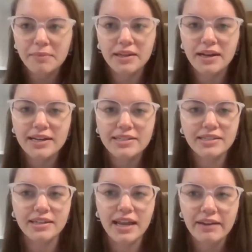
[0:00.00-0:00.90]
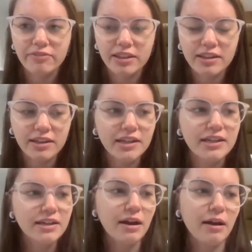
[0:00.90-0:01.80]
I mean, I did
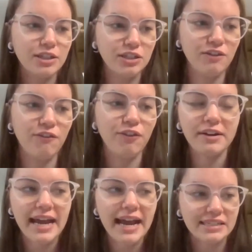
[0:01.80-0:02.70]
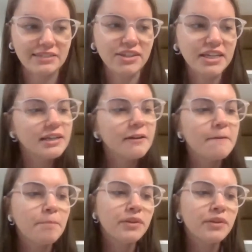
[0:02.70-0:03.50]
everything. I was a very active kid.